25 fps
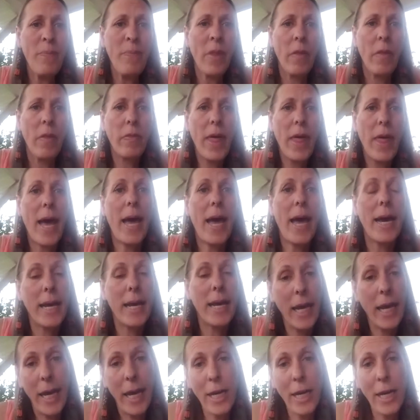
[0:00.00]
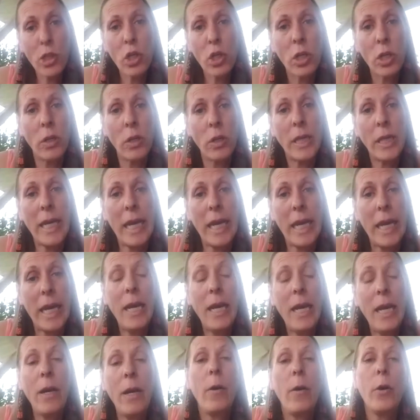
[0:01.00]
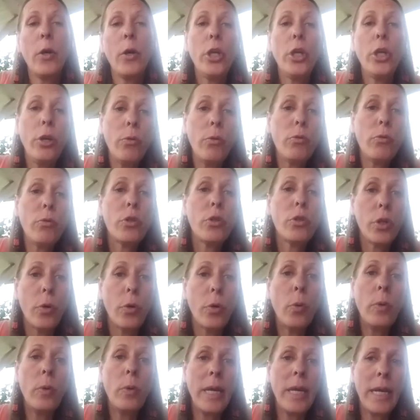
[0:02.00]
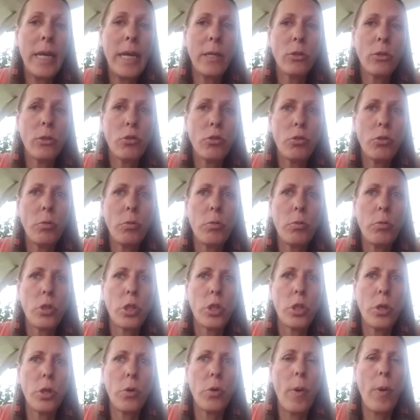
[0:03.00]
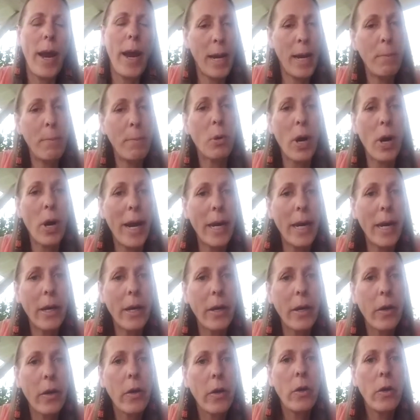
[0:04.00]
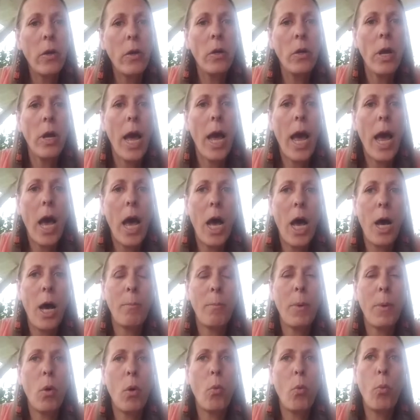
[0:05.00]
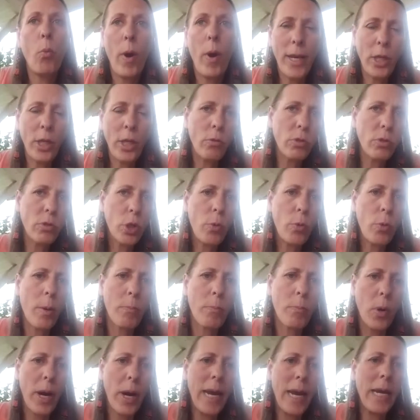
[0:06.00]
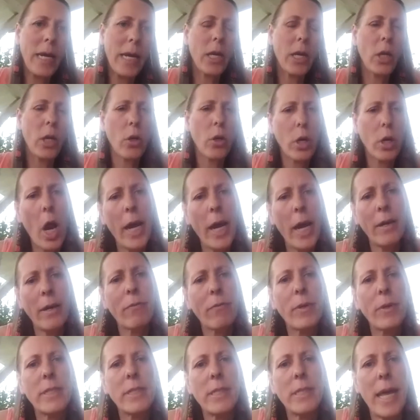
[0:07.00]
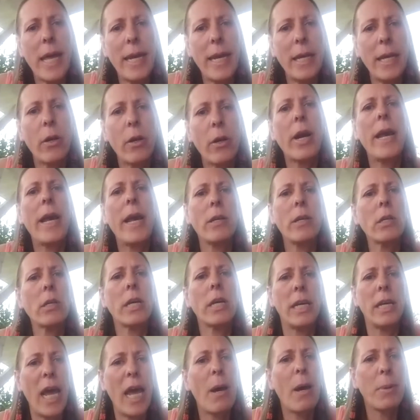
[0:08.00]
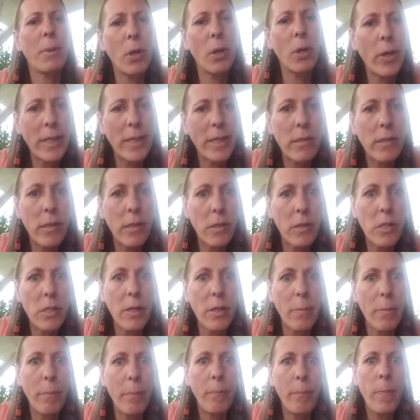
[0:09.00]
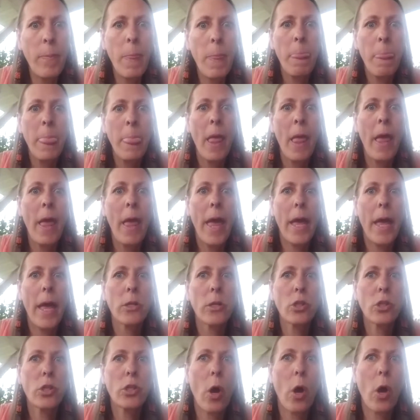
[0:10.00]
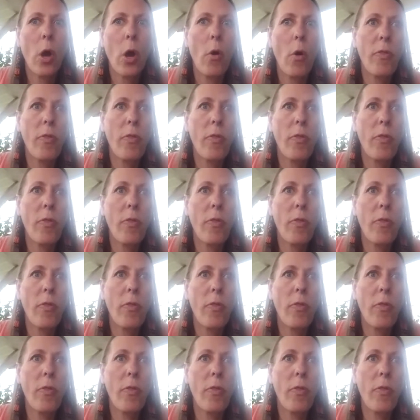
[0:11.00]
that occasionally you do need to do a break. When you do a break, you're kind of resetting your endocannabinoid system so